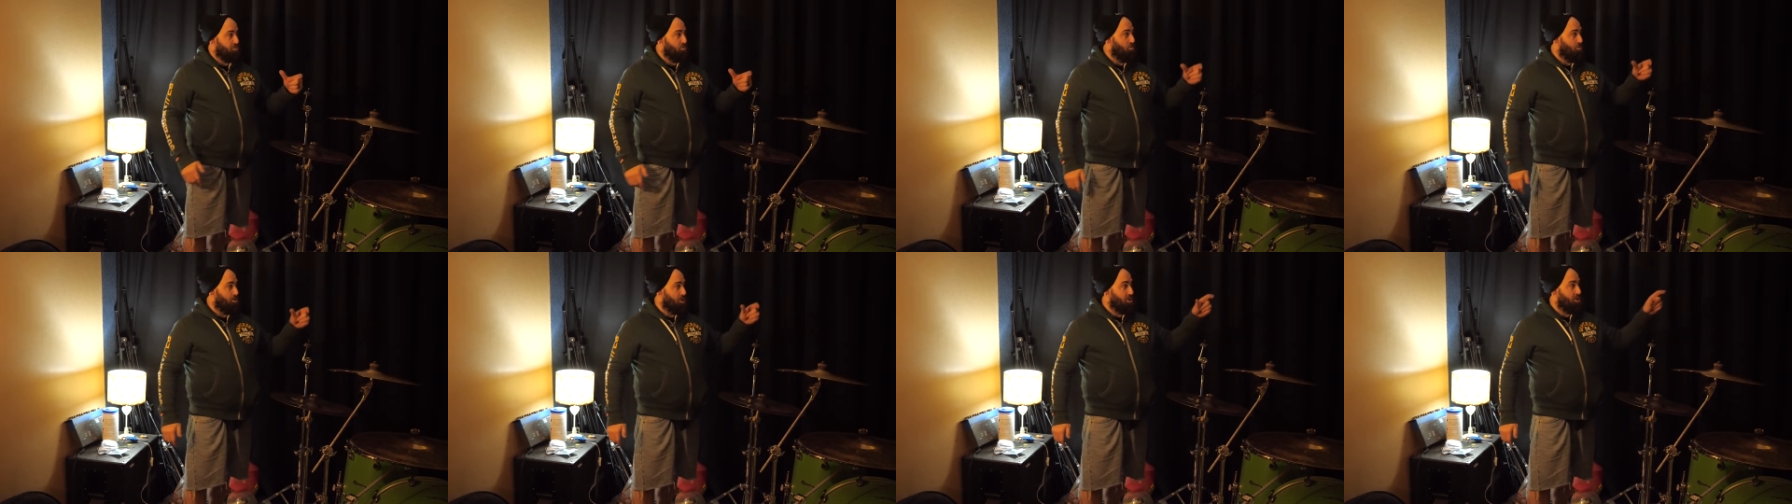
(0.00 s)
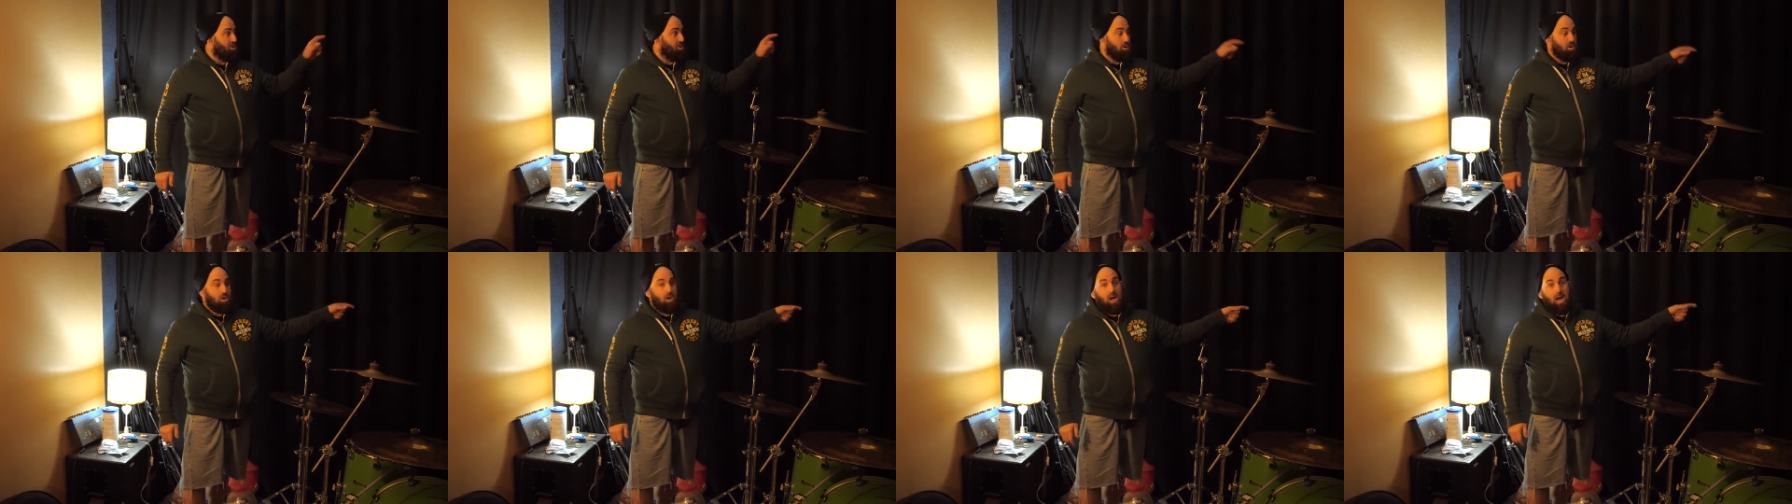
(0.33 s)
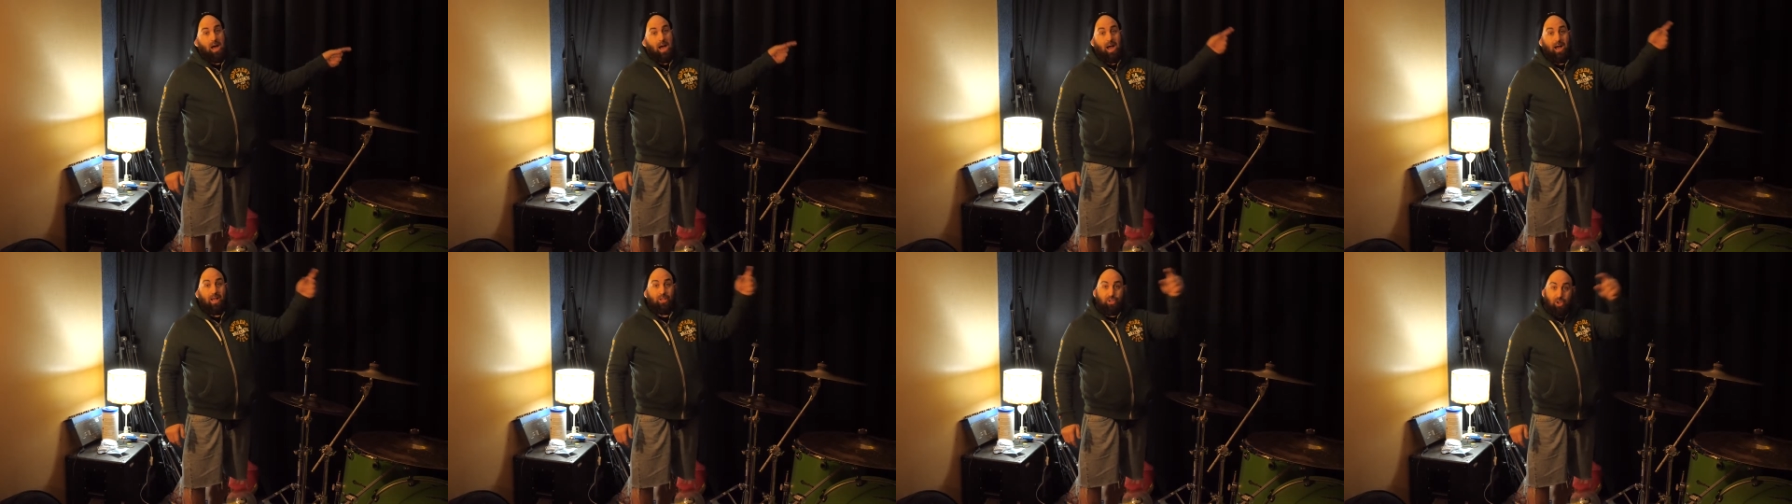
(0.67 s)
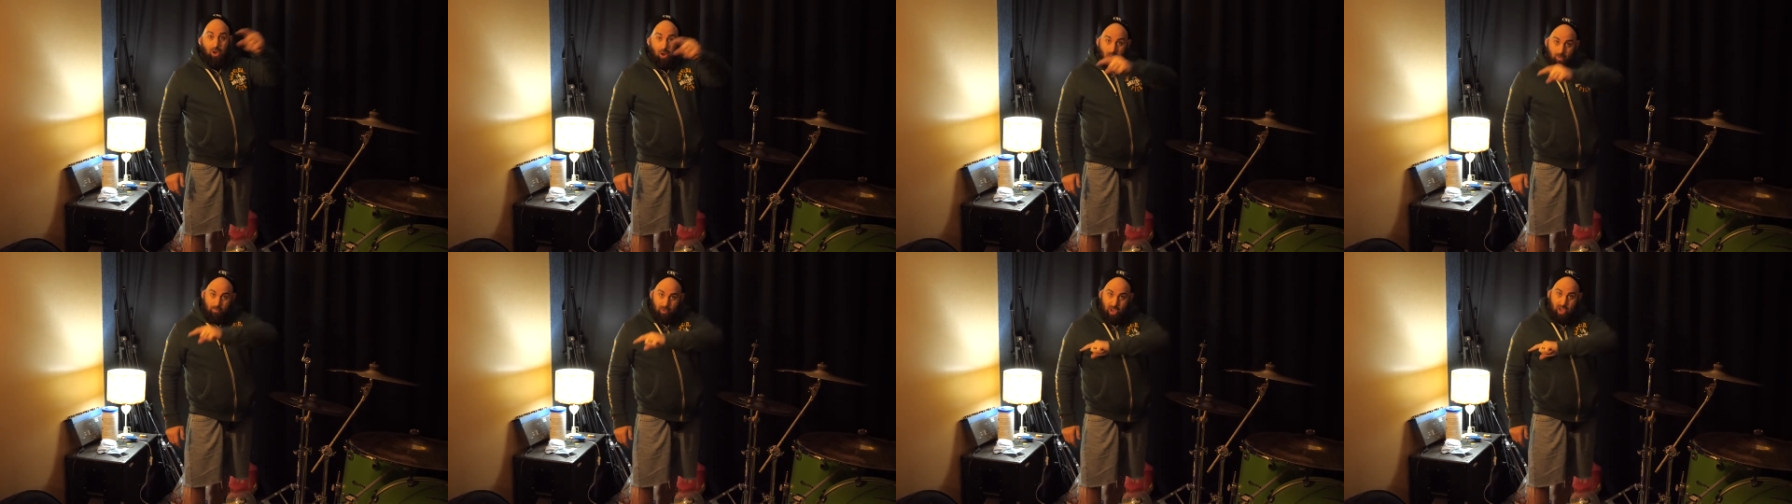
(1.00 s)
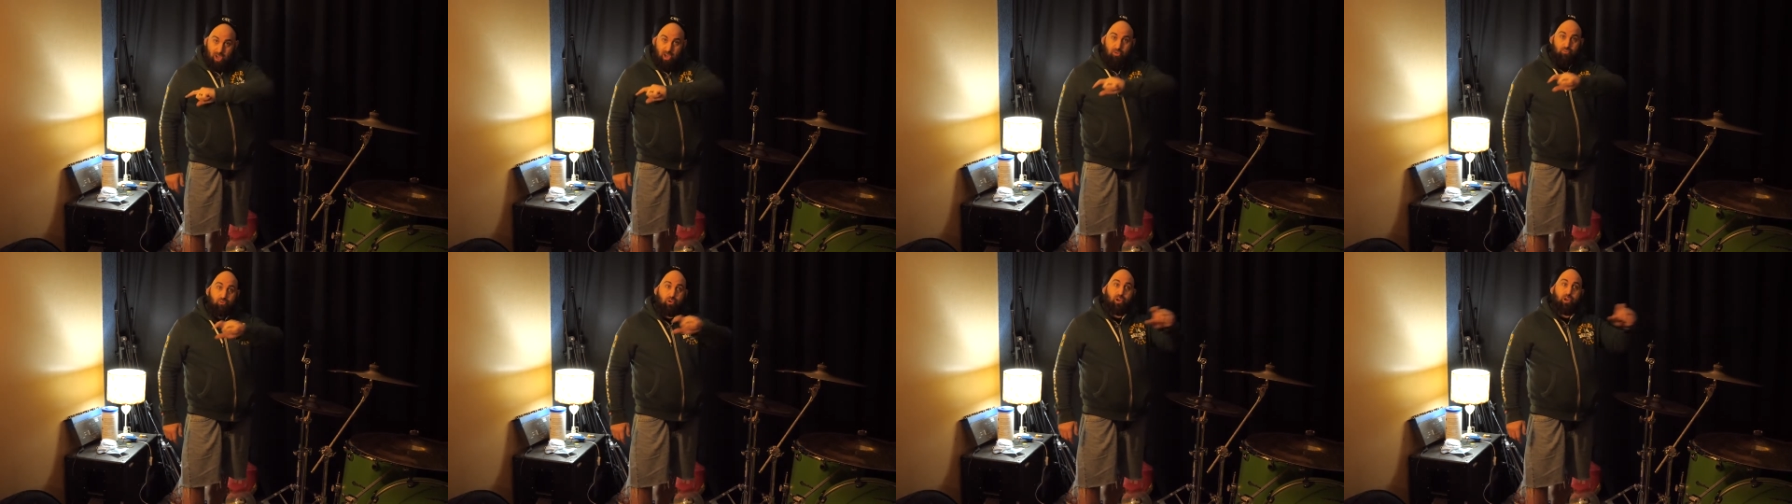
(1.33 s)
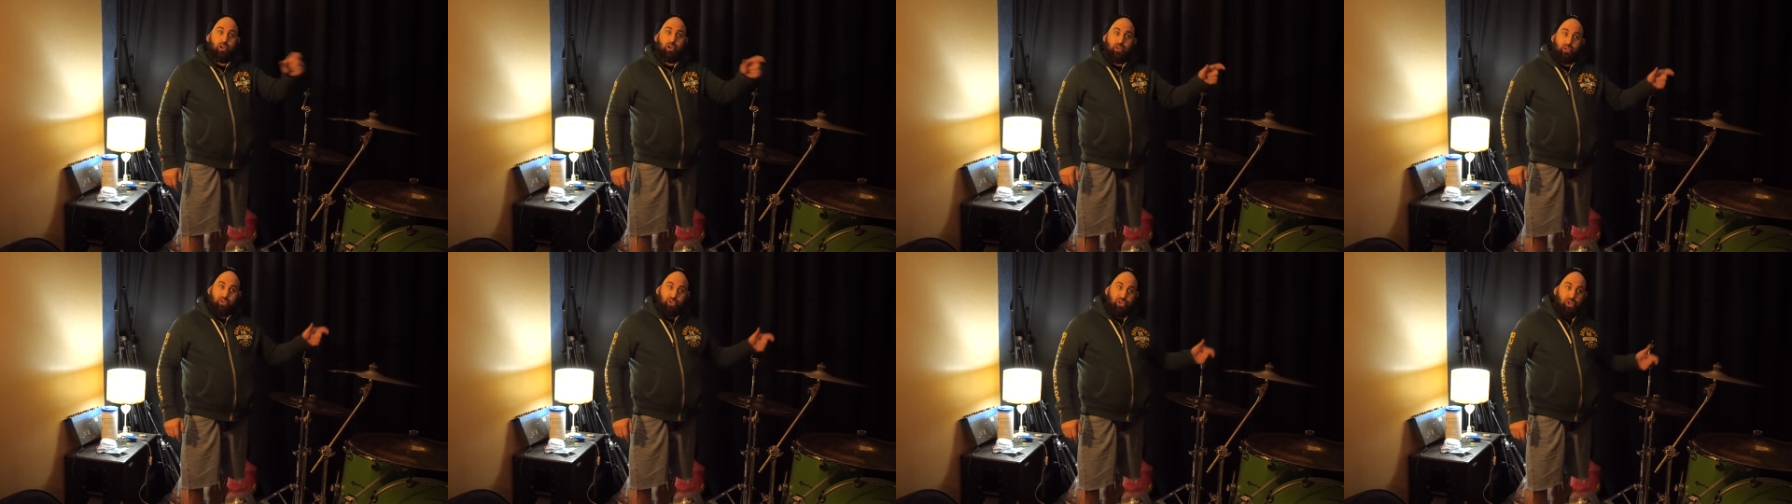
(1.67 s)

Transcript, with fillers: will be as I'm hearing it.